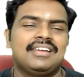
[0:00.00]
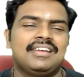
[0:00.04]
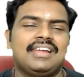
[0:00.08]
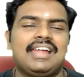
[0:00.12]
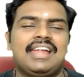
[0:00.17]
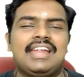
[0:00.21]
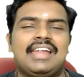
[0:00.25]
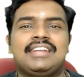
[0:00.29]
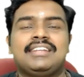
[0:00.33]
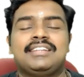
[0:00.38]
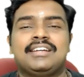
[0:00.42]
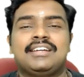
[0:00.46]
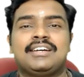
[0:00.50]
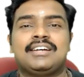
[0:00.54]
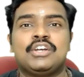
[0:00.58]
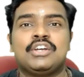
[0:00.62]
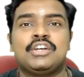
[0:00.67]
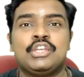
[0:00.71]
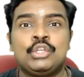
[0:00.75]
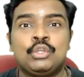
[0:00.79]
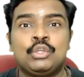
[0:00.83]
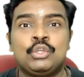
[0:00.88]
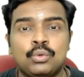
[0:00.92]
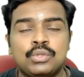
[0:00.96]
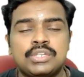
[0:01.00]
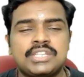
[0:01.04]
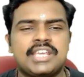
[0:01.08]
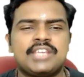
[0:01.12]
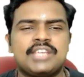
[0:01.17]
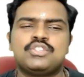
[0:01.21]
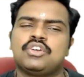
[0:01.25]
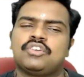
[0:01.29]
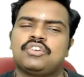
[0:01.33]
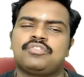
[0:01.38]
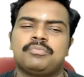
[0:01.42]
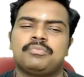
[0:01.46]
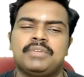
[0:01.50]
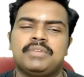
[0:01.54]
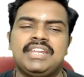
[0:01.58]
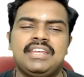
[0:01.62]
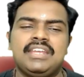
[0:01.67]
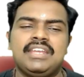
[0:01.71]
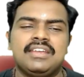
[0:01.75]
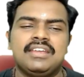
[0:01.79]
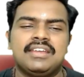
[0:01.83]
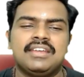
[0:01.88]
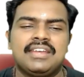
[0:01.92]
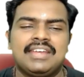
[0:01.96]
And the usage of
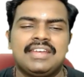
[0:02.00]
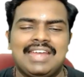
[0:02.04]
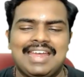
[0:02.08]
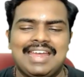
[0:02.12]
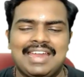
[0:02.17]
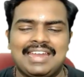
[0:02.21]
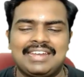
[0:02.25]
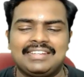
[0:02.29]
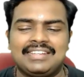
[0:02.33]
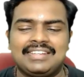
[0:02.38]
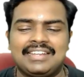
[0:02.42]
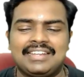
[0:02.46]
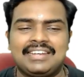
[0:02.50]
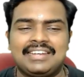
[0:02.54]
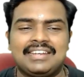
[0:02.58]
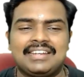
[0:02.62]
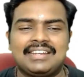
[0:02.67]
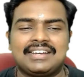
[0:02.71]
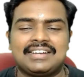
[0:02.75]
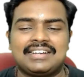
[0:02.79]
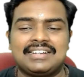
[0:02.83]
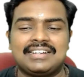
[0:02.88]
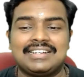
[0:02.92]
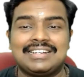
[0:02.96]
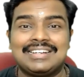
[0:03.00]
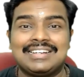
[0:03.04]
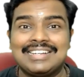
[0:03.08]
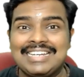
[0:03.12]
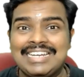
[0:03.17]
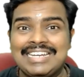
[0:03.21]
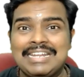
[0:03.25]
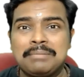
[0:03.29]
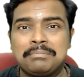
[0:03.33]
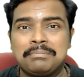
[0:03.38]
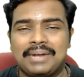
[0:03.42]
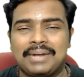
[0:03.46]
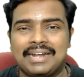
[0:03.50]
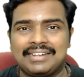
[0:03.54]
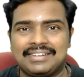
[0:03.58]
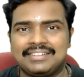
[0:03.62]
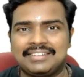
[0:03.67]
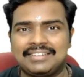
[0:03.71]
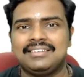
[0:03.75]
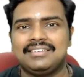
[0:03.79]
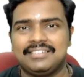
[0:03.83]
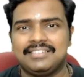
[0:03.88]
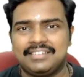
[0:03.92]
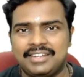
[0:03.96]
money, and then earning
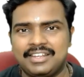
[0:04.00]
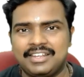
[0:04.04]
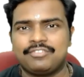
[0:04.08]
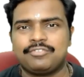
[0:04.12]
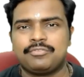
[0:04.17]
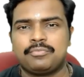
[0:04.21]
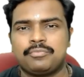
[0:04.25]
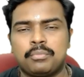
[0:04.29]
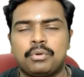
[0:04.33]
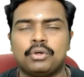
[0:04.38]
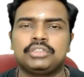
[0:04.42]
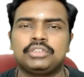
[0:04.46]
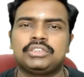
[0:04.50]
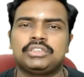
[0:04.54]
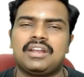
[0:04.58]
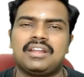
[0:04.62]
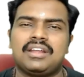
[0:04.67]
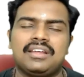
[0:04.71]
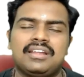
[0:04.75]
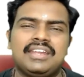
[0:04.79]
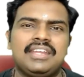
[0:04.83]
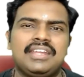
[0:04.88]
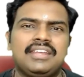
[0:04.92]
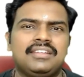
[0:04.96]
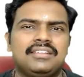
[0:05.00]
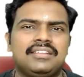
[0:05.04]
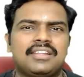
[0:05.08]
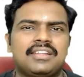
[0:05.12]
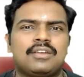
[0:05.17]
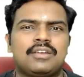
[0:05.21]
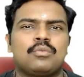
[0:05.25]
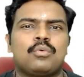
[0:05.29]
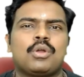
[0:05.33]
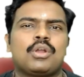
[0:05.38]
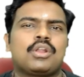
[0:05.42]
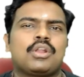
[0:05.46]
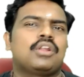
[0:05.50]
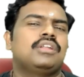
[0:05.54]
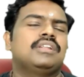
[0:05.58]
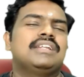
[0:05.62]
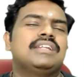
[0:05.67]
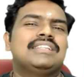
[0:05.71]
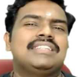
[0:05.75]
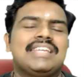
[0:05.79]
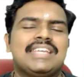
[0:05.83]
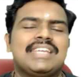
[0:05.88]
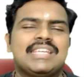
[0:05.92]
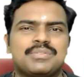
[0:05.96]
partner. If both are earning, then what are all
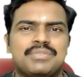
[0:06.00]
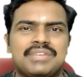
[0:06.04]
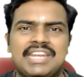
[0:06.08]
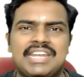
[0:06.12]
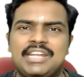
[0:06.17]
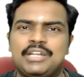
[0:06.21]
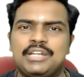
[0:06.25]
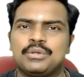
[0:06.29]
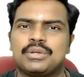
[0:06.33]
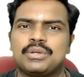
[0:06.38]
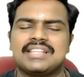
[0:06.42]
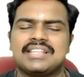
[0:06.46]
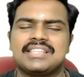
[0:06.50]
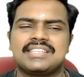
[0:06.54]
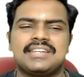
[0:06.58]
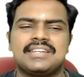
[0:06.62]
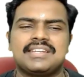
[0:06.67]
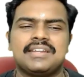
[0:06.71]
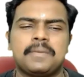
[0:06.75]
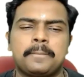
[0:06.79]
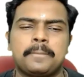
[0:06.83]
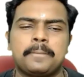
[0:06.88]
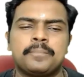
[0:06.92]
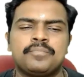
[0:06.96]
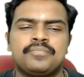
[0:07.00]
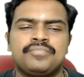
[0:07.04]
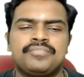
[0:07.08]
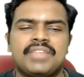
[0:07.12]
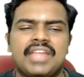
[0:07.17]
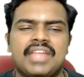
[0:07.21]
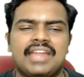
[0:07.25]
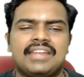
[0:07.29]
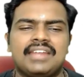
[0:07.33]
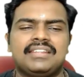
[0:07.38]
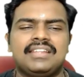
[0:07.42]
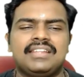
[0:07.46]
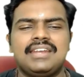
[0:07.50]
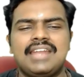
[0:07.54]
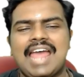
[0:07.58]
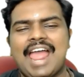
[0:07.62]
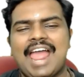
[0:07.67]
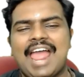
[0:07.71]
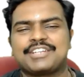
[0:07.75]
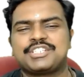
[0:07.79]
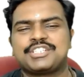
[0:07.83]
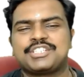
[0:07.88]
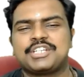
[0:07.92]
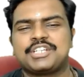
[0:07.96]
the things we need to consider? And then
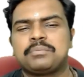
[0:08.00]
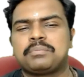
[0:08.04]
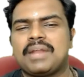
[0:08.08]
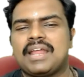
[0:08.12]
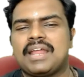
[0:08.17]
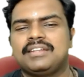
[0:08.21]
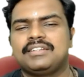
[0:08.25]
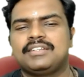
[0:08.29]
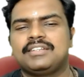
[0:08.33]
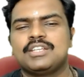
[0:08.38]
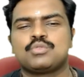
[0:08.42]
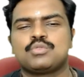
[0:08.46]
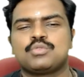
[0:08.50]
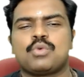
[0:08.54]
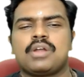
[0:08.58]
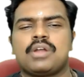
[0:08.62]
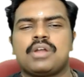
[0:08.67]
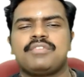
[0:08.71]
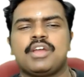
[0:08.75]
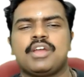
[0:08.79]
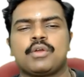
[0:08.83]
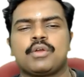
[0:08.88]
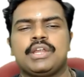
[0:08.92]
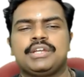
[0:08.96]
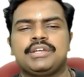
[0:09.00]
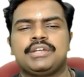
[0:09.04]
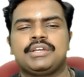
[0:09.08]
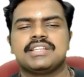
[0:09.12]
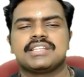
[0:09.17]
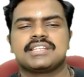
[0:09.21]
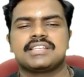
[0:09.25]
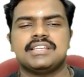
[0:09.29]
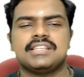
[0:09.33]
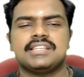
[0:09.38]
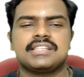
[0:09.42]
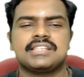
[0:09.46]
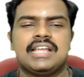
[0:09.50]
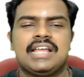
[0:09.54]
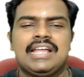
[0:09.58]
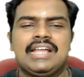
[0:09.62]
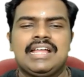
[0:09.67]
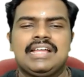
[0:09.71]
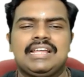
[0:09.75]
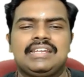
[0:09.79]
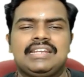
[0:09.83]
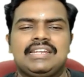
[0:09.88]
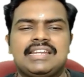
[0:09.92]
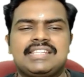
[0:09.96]
action plan. This is what we are going to discuss.
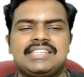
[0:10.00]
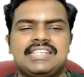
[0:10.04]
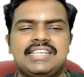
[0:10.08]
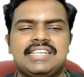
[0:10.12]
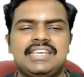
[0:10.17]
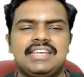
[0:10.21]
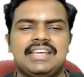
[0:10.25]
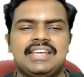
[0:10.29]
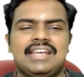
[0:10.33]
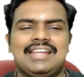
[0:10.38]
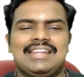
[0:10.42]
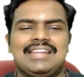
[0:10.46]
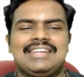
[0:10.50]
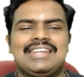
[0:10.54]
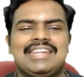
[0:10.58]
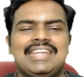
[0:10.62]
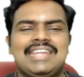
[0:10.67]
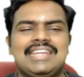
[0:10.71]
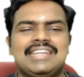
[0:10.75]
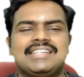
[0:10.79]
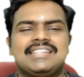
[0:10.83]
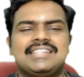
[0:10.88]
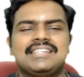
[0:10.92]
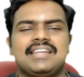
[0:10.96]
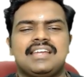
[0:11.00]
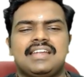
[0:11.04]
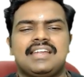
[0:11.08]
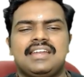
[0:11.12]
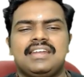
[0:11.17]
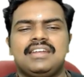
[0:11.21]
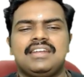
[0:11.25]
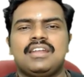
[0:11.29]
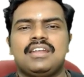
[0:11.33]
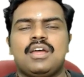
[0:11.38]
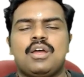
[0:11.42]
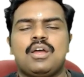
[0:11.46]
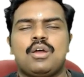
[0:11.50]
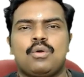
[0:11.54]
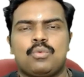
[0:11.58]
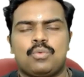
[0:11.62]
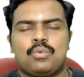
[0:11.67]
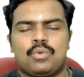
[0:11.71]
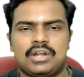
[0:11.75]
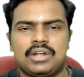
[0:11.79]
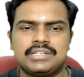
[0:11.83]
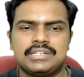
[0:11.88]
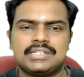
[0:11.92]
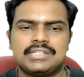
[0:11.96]
Let's see needs and
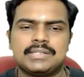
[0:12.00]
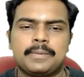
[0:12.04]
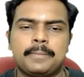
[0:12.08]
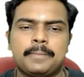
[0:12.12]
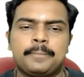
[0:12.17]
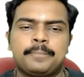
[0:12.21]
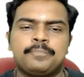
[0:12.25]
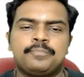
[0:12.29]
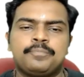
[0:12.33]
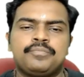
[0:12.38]
wants.